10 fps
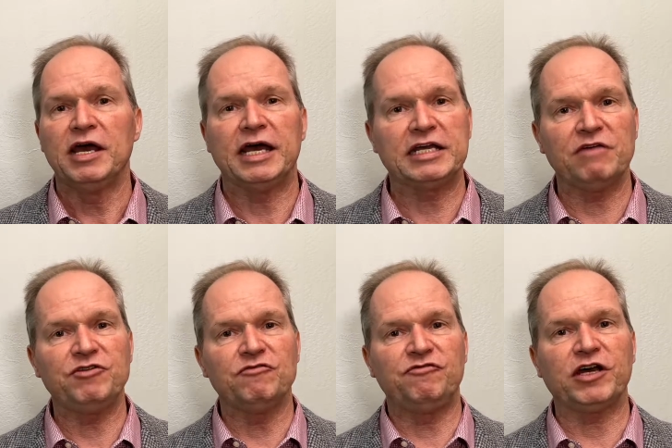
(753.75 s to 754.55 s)
and give
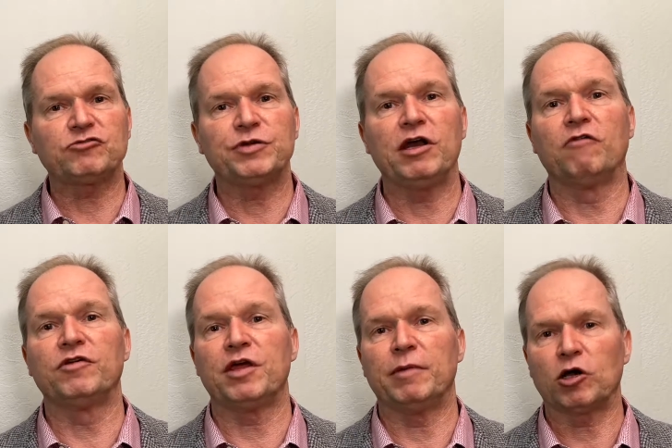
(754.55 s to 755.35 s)
you victory over
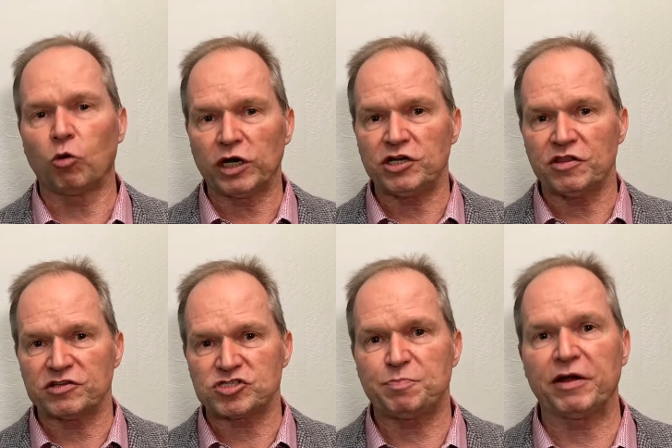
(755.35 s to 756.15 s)
them according to the
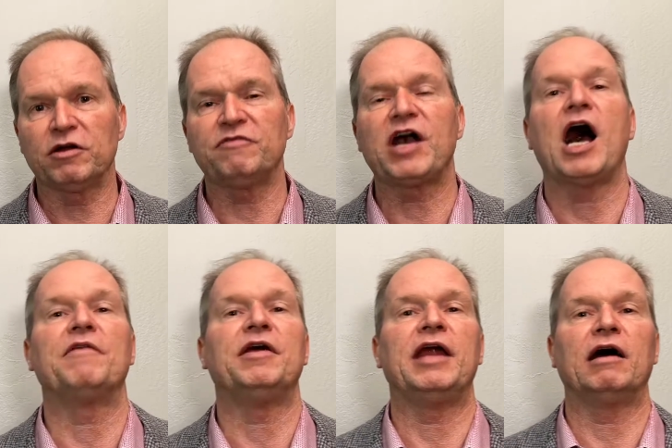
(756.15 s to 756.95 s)
Spirit of God
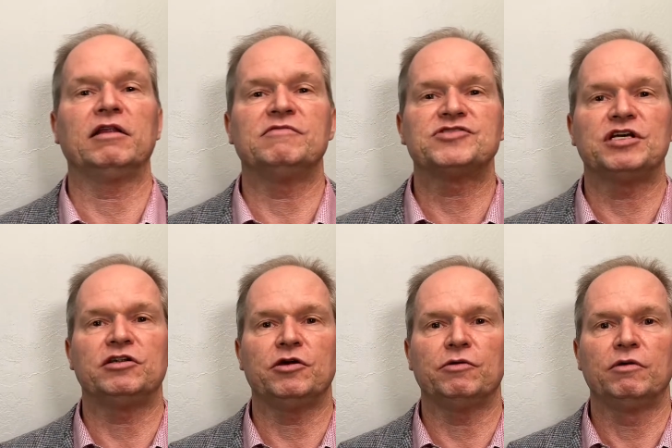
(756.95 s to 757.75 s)
that now lives in you.